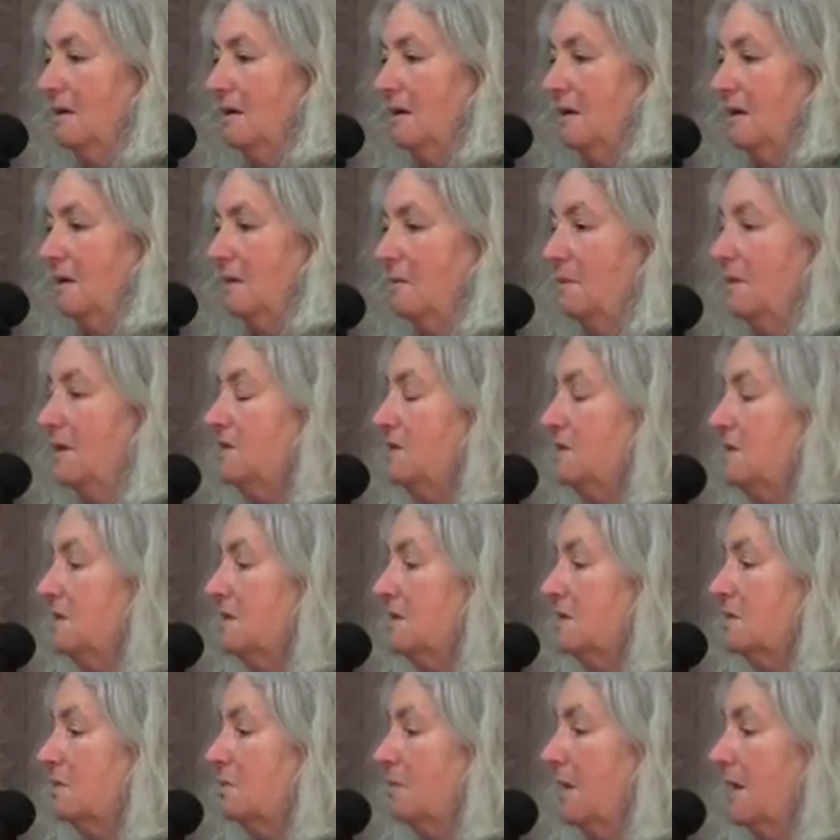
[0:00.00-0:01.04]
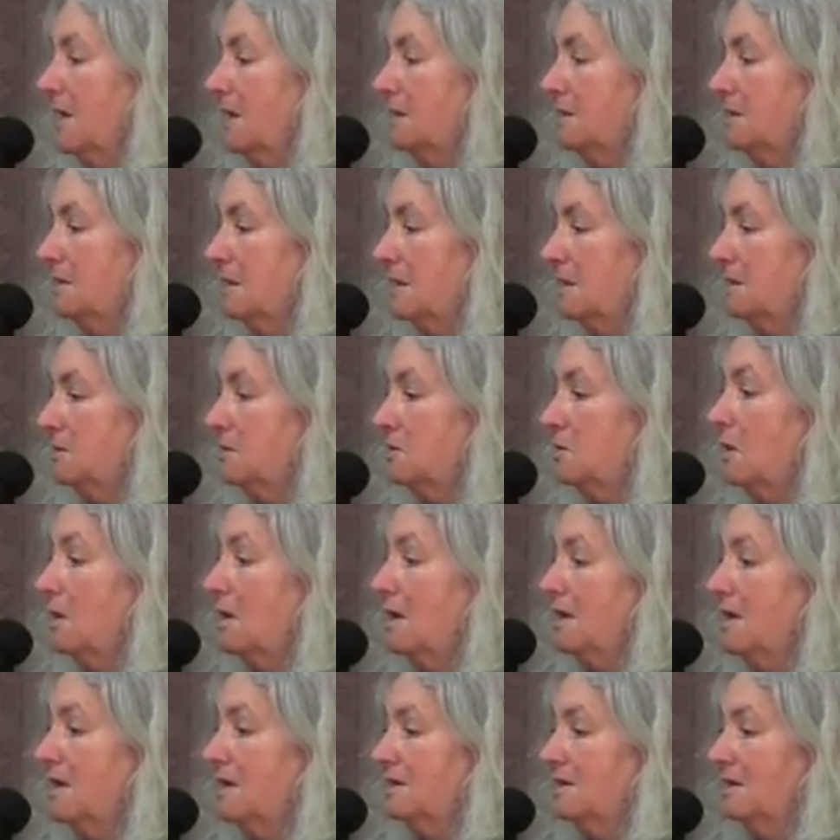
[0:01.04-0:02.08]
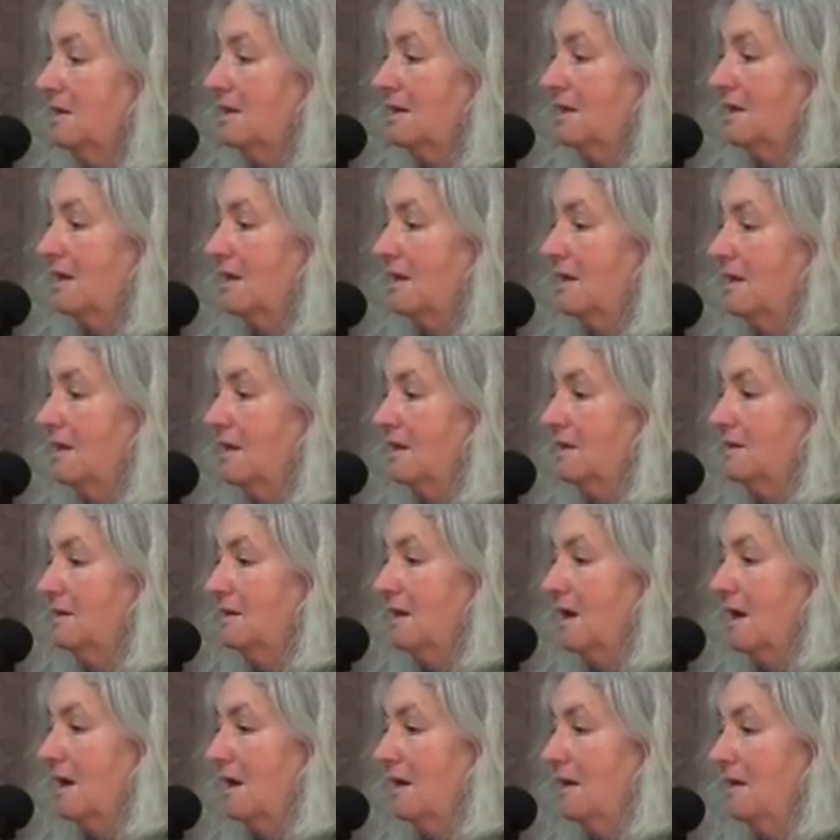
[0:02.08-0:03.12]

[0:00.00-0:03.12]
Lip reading: I went to the sweat at dawn, and